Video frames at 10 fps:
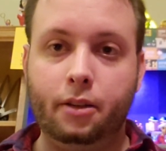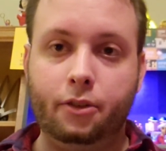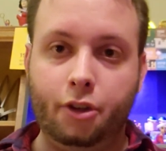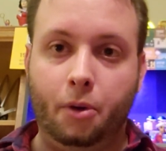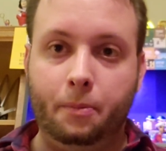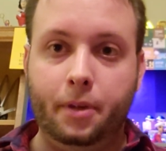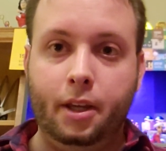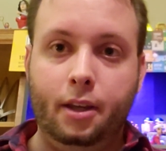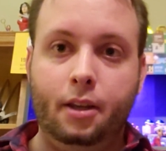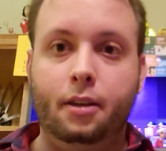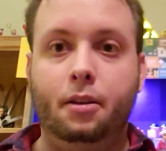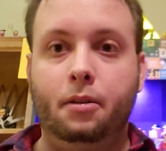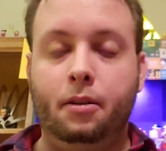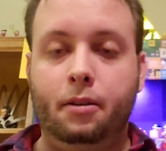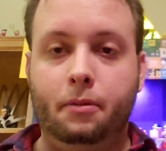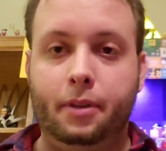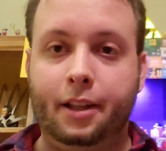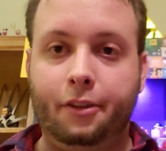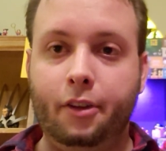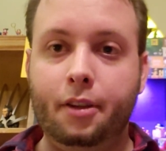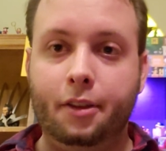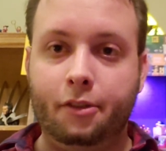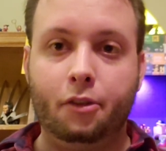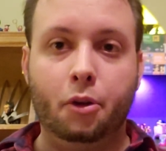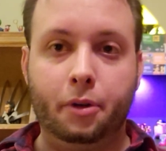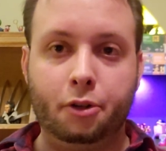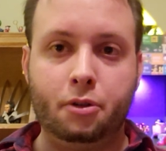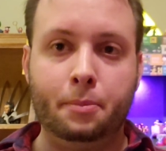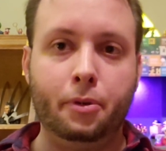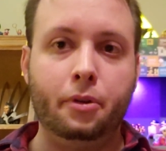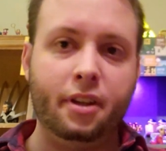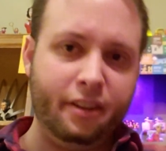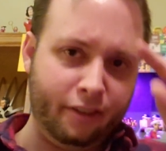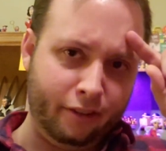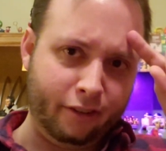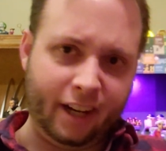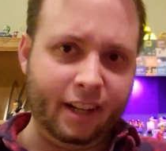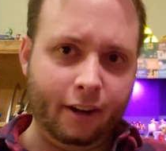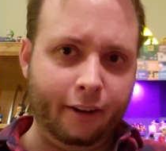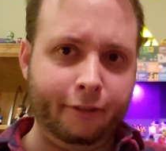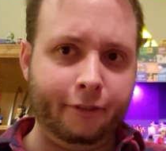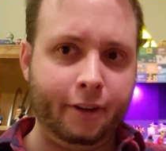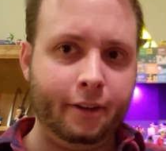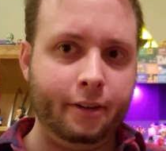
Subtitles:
So, that said, this is Logan Trimble signing off.